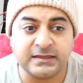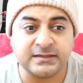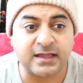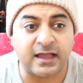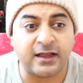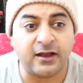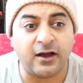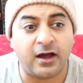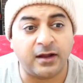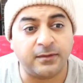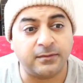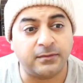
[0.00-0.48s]

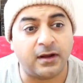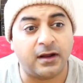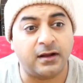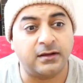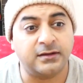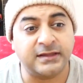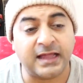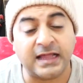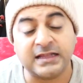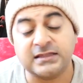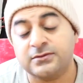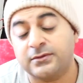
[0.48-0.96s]

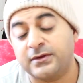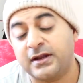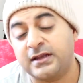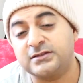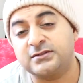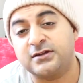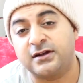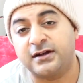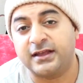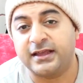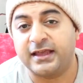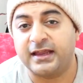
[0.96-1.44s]
That's when I
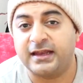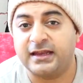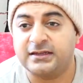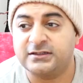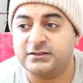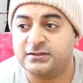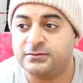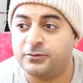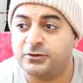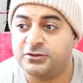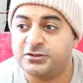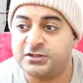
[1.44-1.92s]
started getting
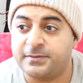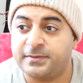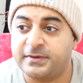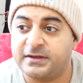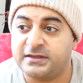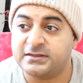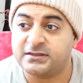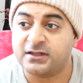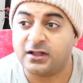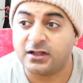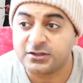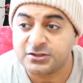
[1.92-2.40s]
into more
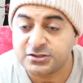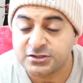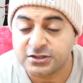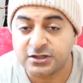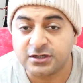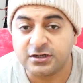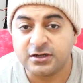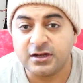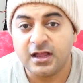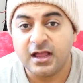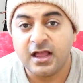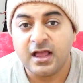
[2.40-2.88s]
Japanese
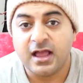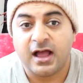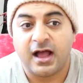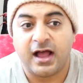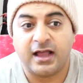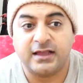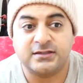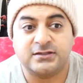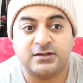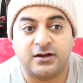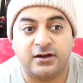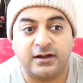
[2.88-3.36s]
culture.
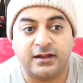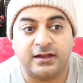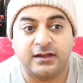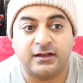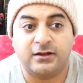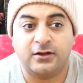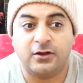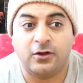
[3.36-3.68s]
I started